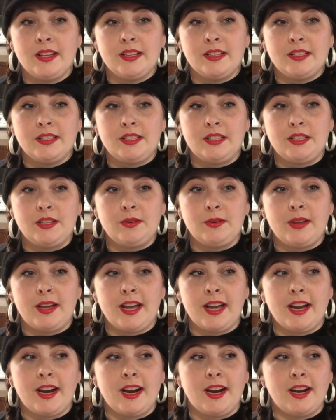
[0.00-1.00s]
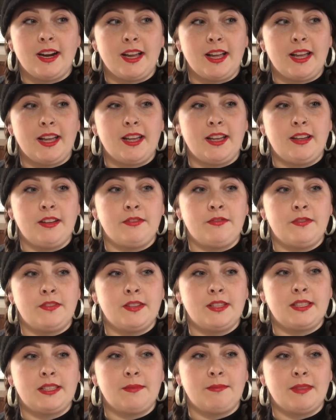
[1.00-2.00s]
Do you care if
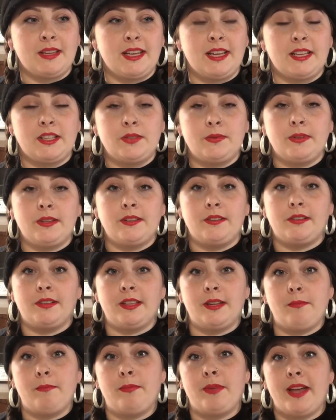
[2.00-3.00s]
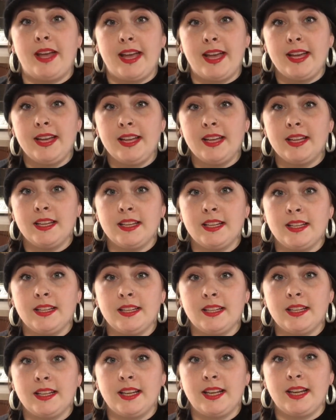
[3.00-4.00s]
something gets really, really big
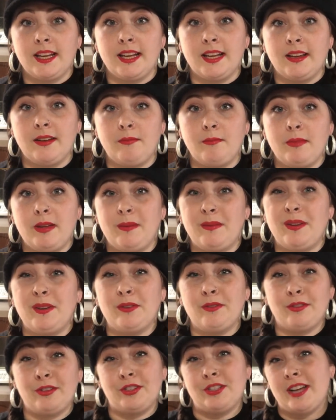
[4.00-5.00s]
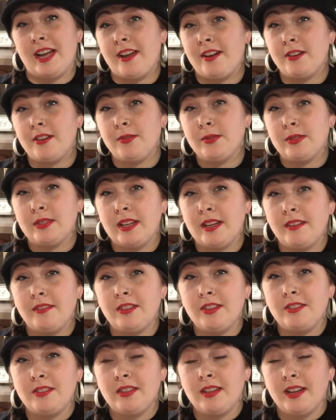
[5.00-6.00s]
and maybe overshadows
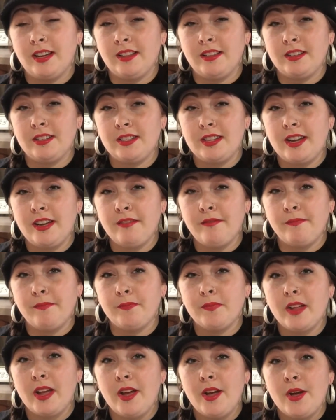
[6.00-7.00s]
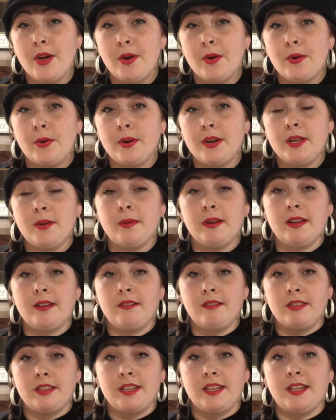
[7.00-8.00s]
other stuff? Or do you want
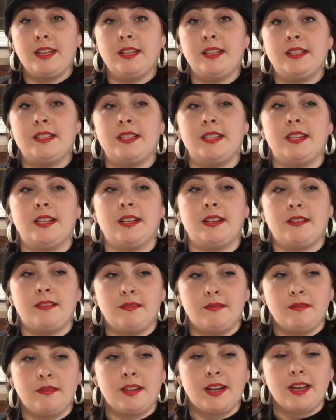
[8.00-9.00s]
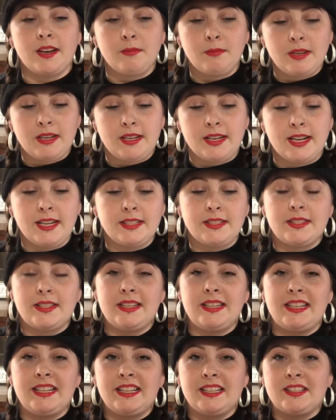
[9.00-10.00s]
everything to kind of be nice and
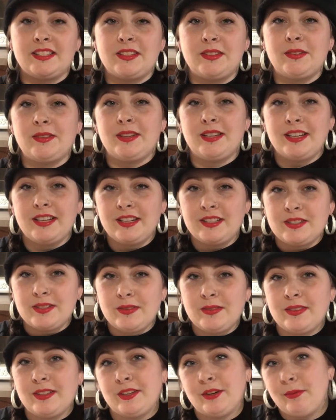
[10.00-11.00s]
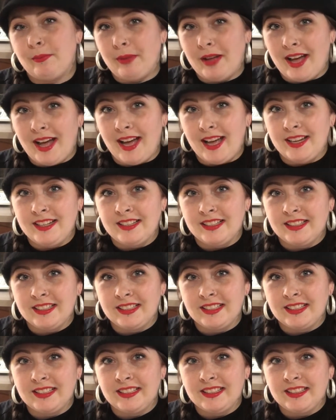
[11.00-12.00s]
neat in its own little pod?
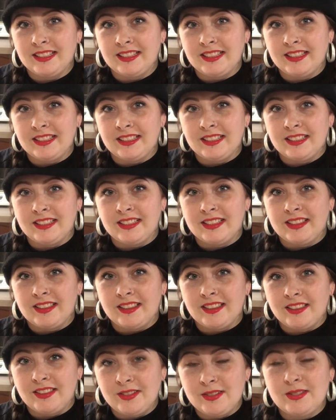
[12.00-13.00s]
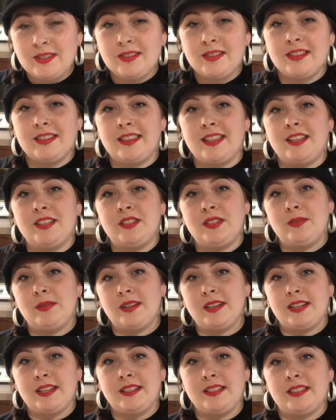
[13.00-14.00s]
Those are the things you want
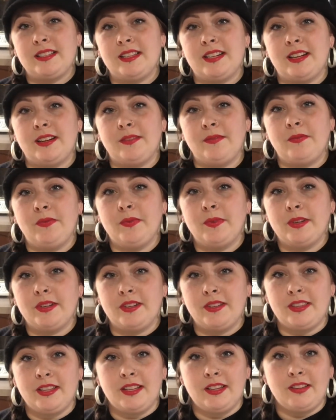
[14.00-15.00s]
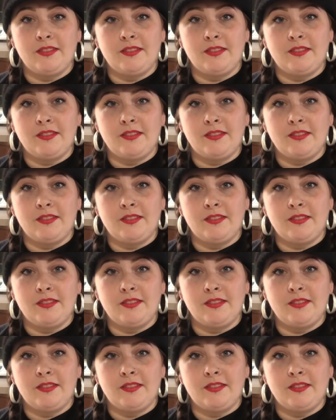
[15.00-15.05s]
to consider when you're thinking of